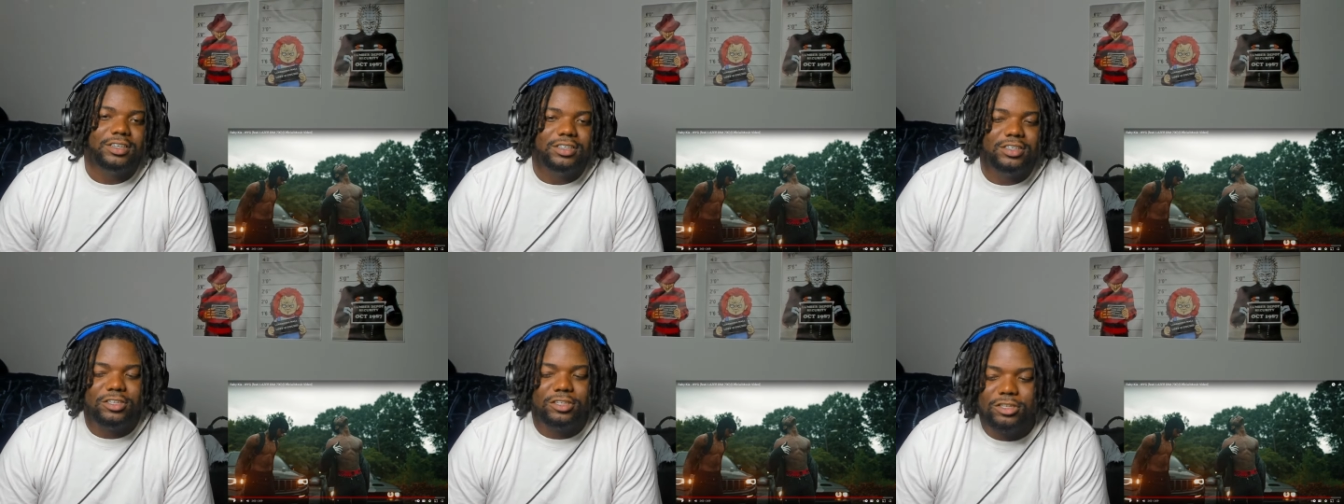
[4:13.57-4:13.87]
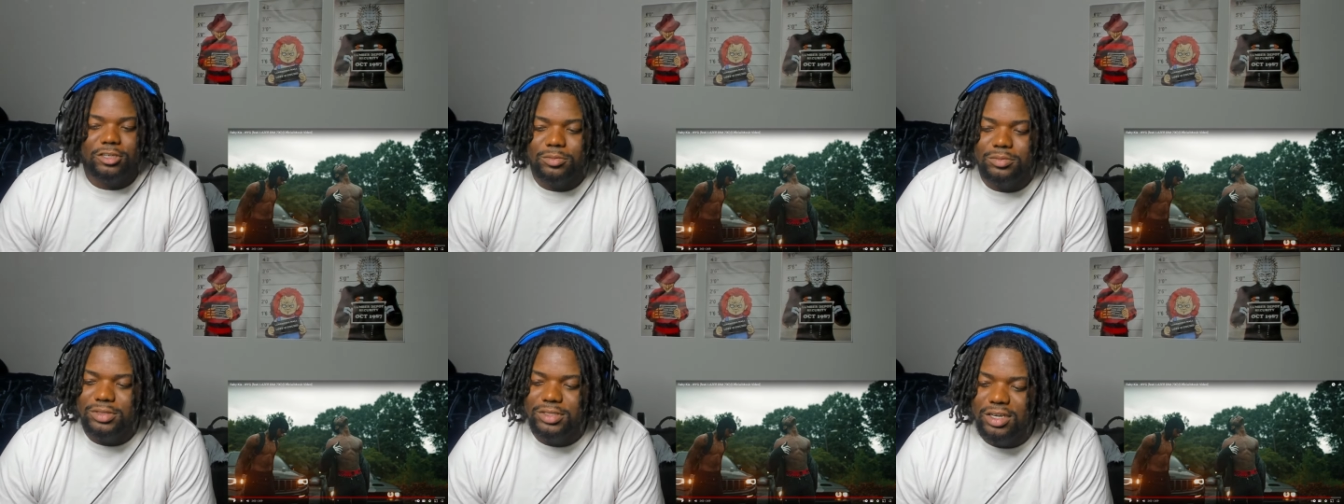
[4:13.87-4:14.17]
You know
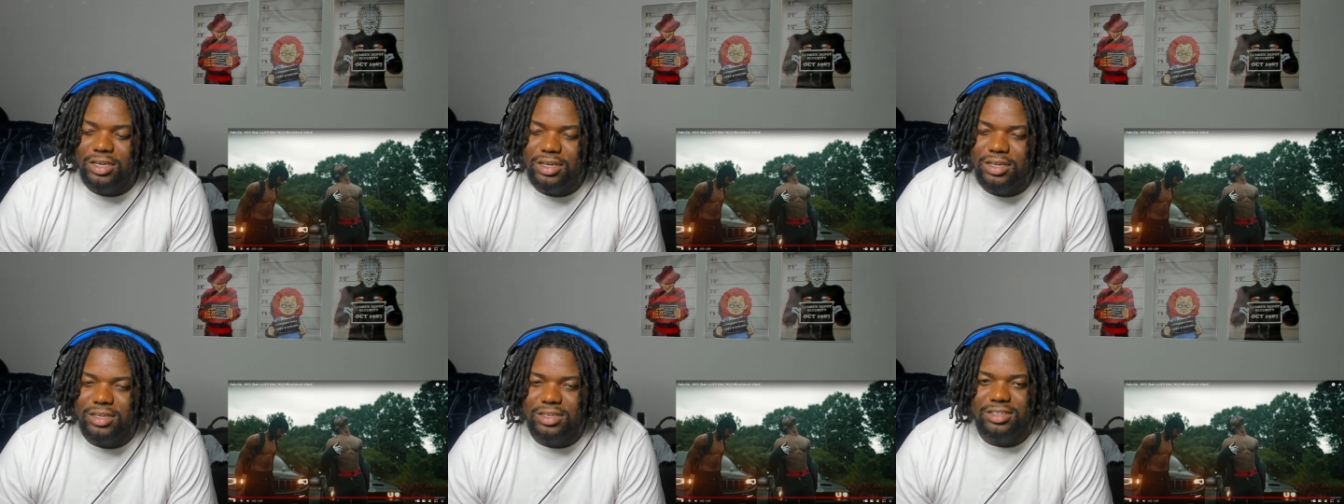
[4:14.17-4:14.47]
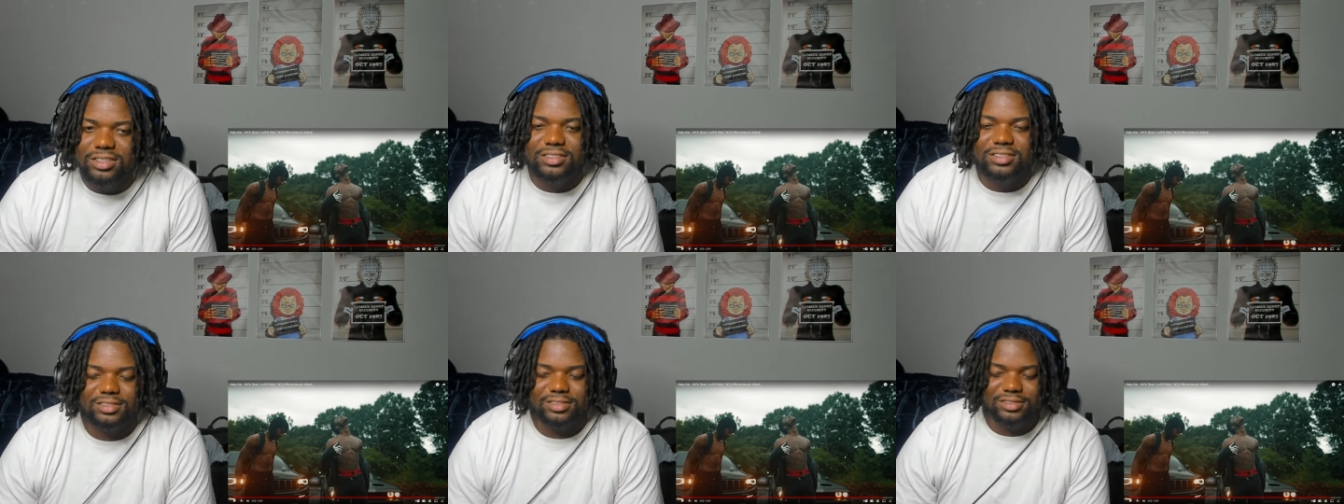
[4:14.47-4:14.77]
what I'm saying?
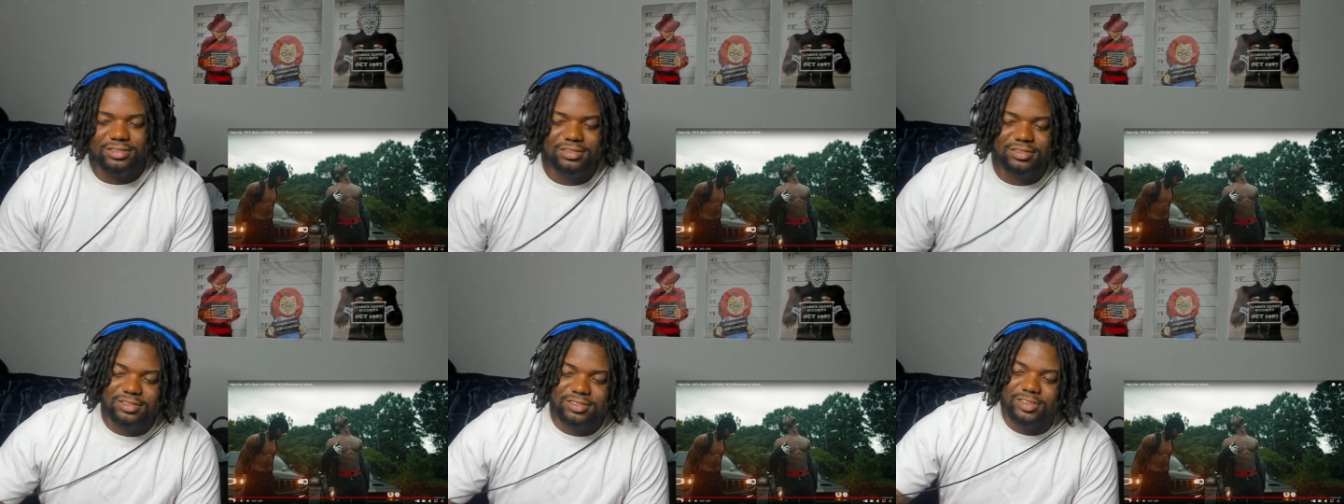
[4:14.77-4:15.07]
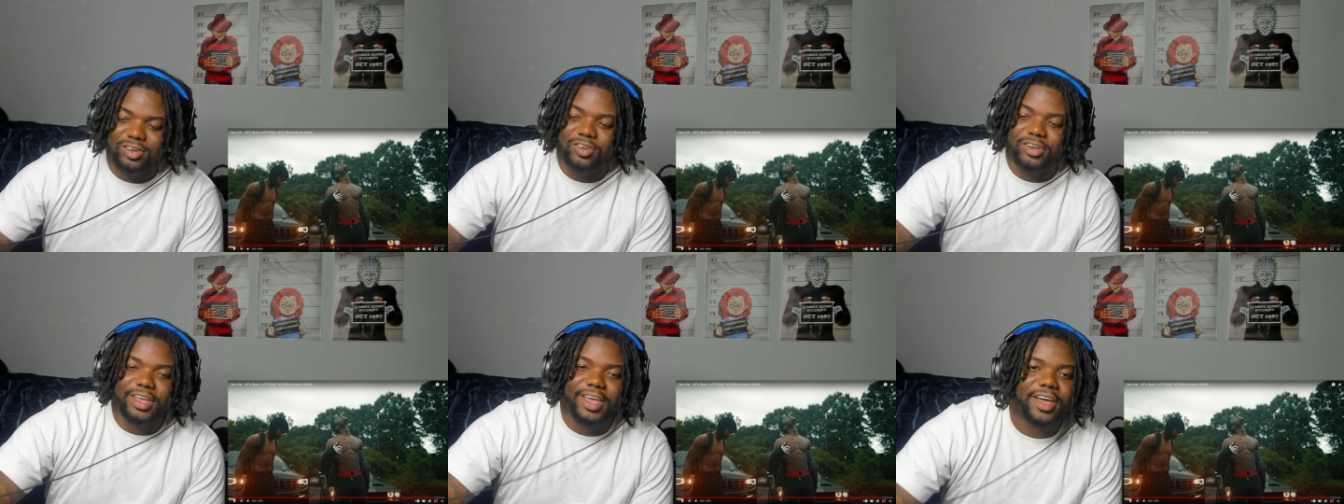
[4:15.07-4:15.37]

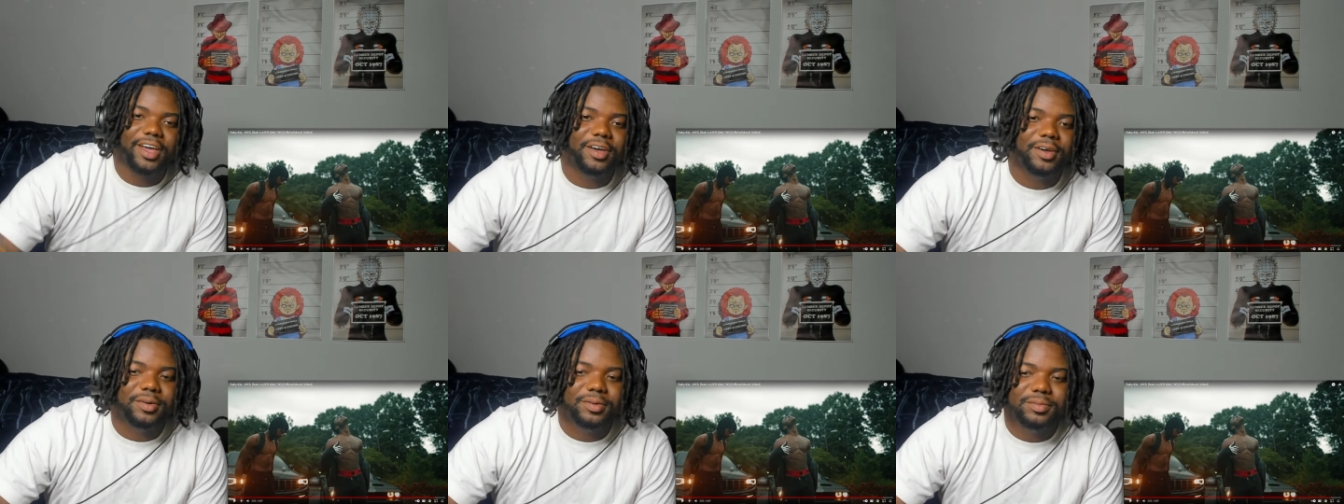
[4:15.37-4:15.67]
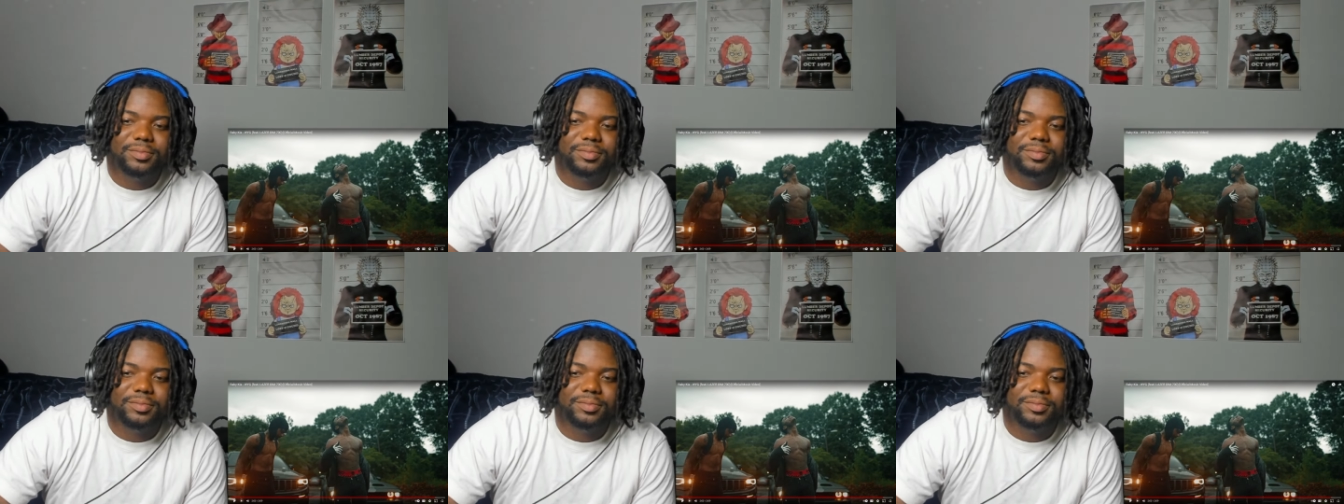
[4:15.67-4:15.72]
No cap.